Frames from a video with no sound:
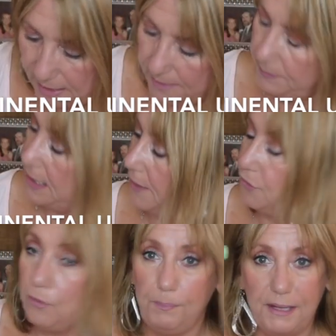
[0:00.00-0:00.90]
Um,
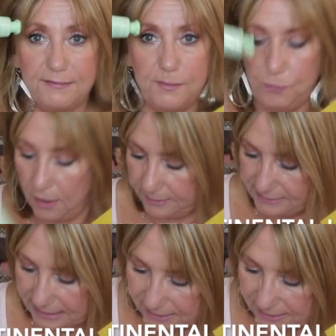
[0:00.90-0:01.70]
another Pixi product.